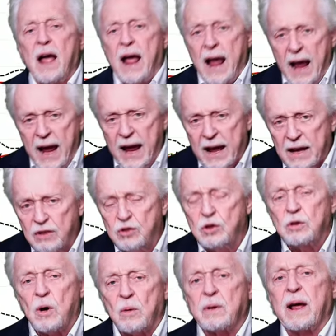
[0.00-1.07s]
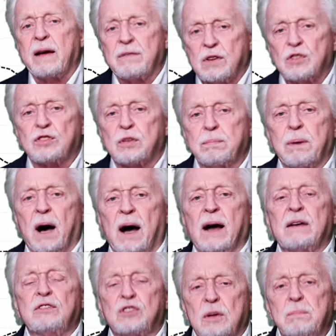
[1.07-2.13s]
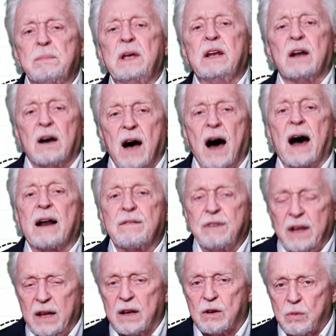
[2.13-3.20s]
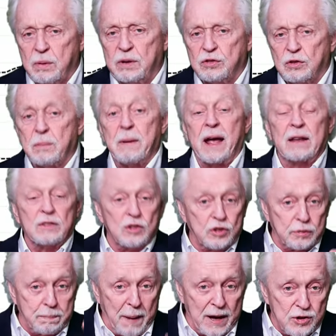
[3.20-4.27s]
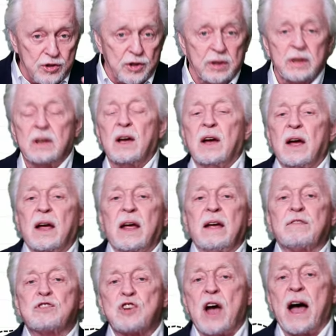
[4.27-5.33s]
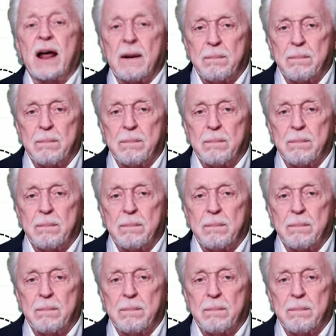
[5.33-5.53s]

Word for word: and you don't have the supplies to meet a lot of increased demand, especially if China